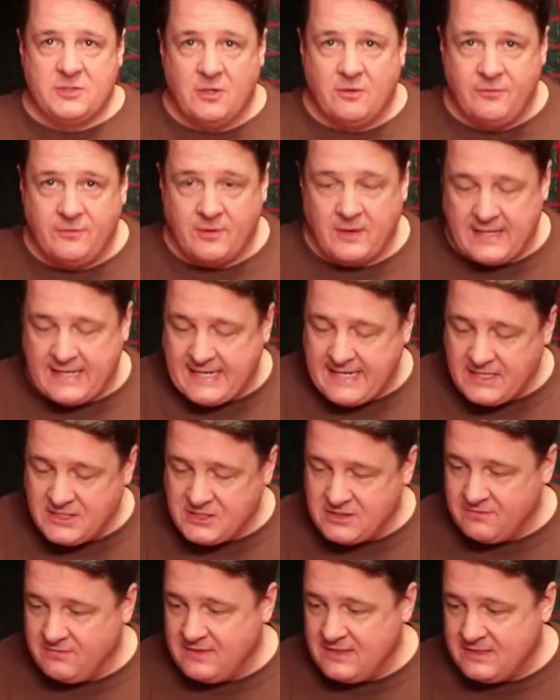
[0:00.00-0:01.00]
So for
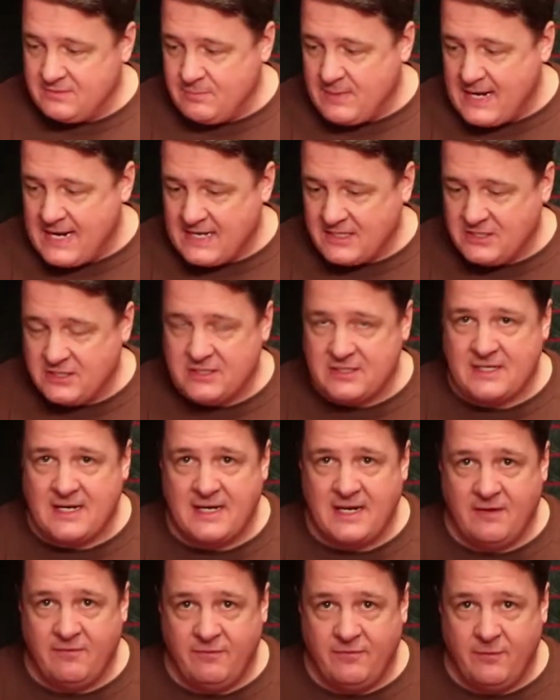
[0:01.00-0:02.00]
each of these batches, I
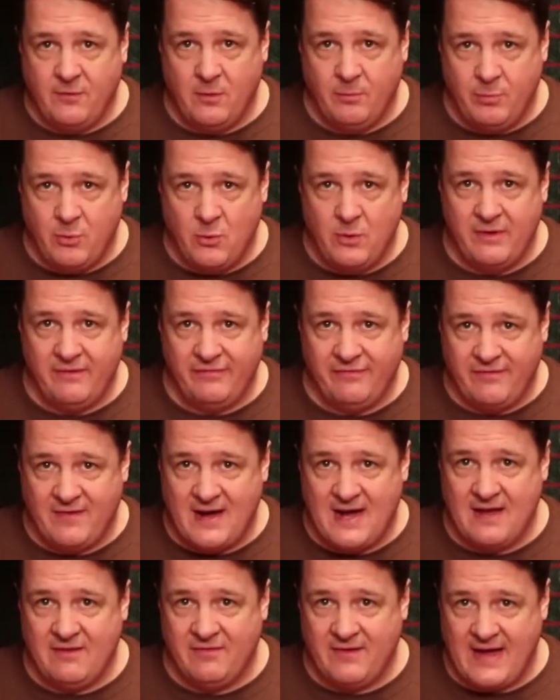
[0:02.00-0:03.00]
need four point
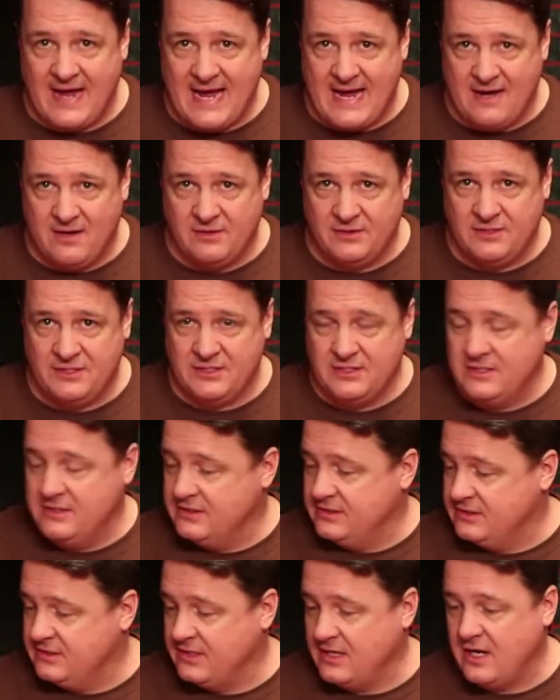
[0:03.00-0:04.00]
five
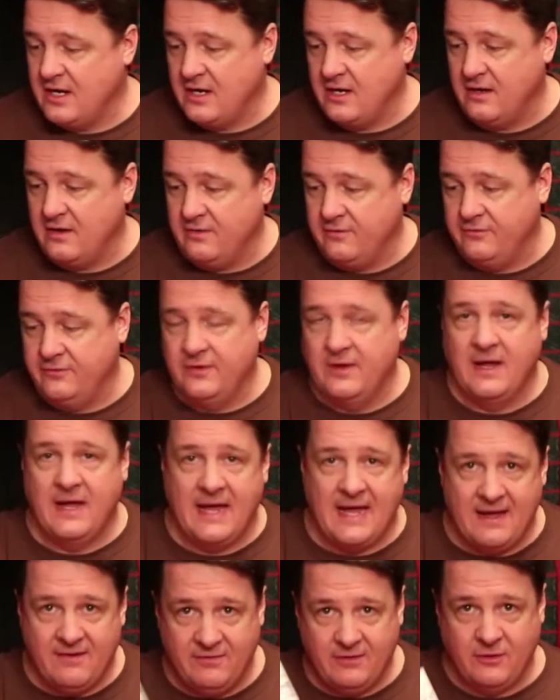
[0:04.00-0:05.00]
ounces of
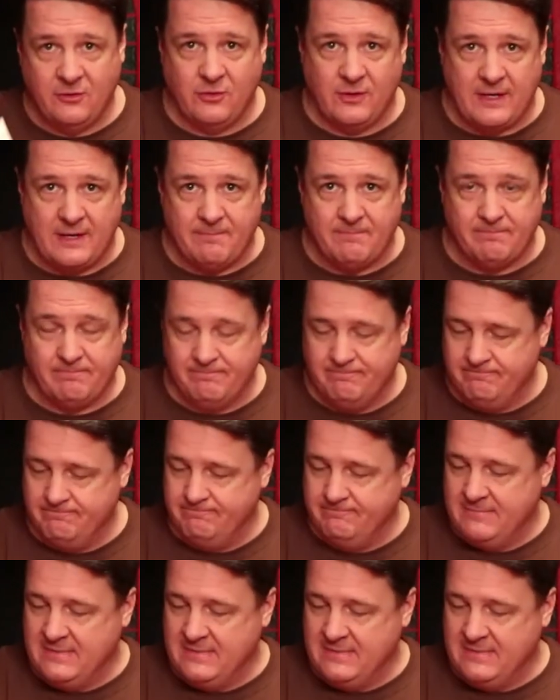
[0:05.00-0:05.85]
heavy cream,